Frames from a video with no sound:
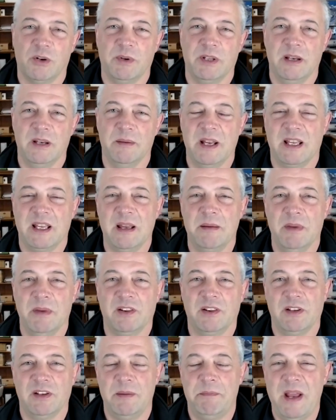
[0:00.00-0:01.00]
whether you're making
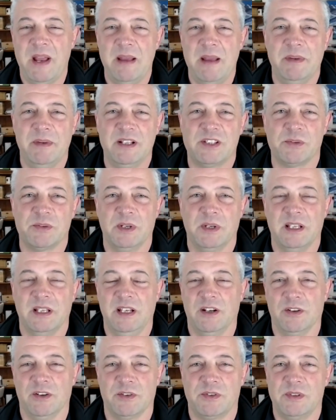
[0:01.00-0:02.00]
monthly payments, whether
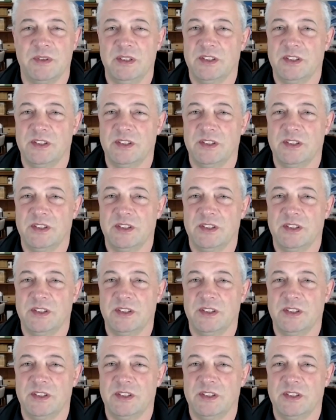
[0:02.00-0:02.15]
you're